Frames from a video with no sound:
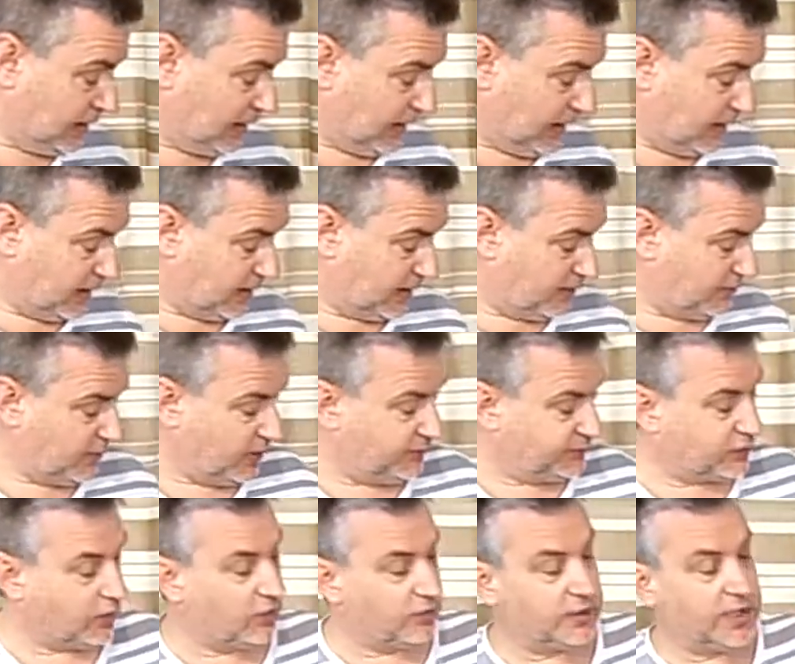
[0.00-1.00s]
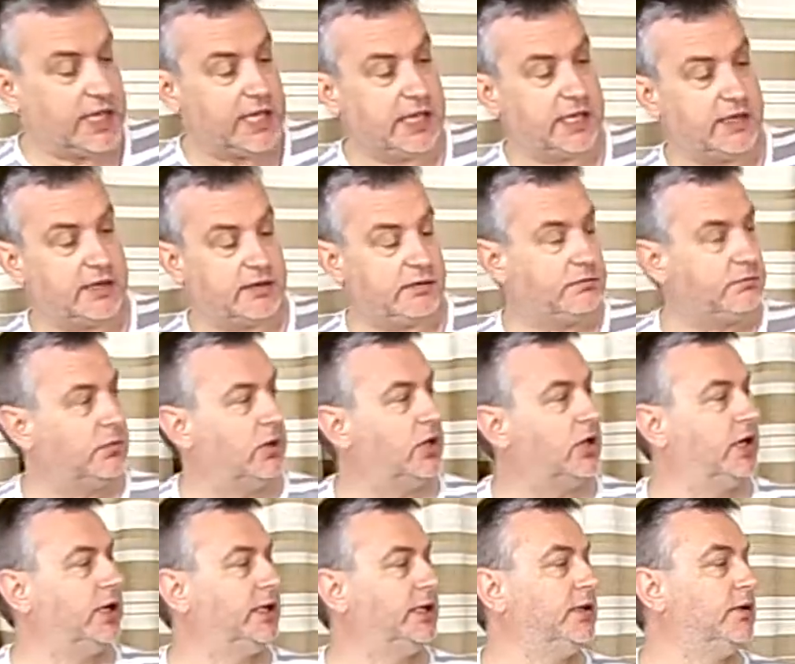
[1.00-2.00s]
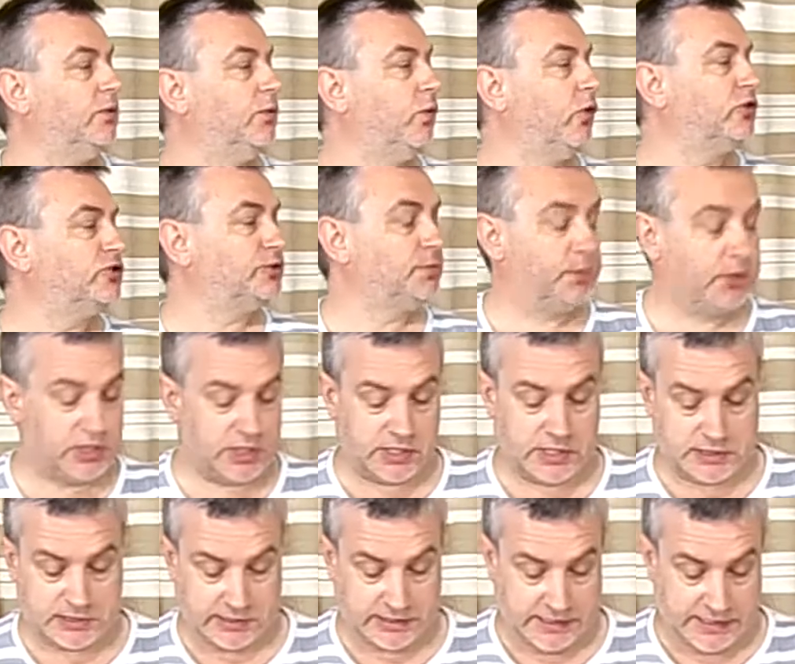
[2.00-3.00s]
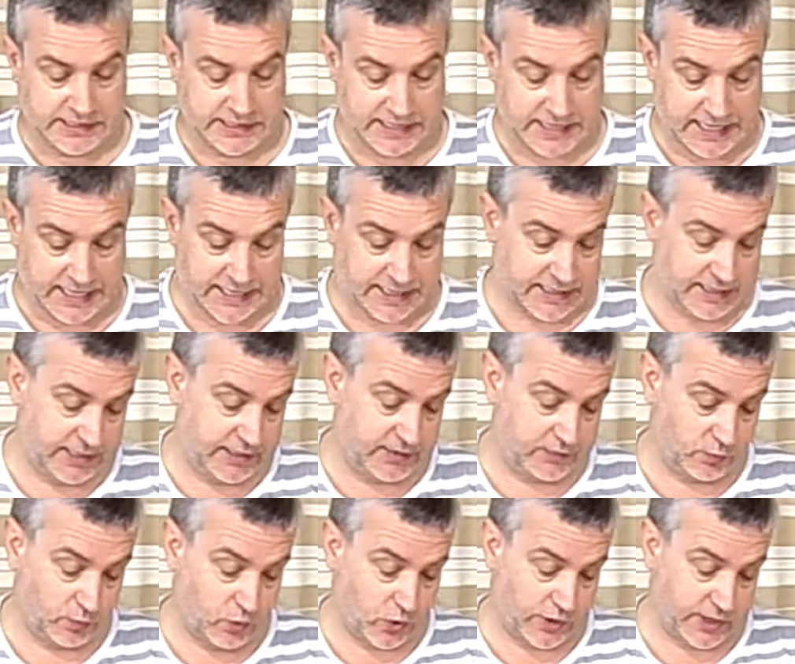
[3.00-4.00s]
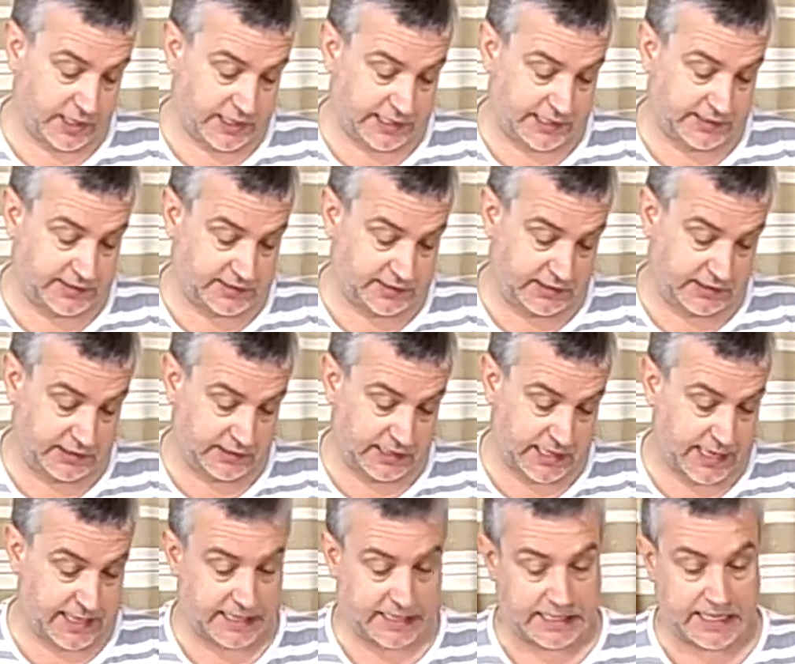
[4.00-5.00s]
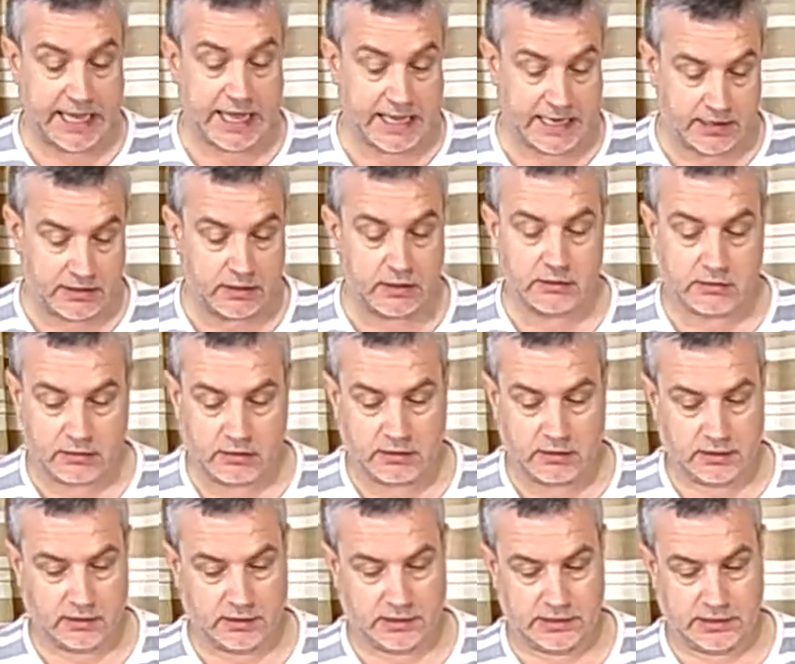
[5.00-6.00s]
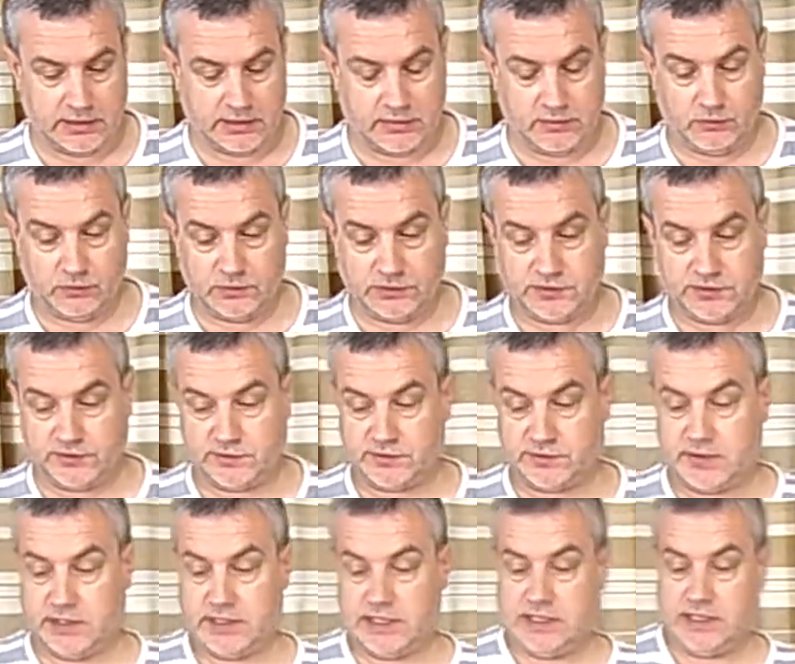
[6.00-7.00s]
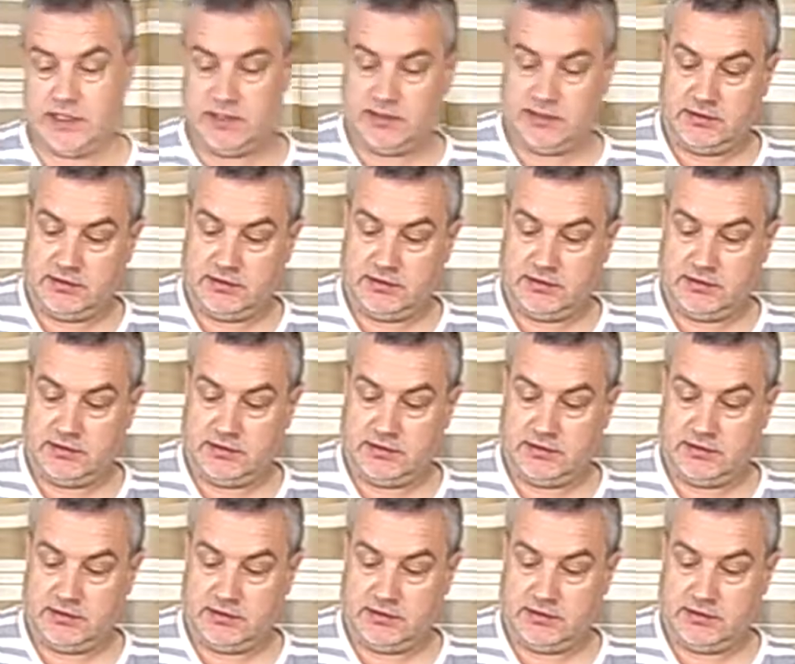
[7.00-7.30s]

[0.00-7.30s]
I've got here my Washburn EA180 AN, which is a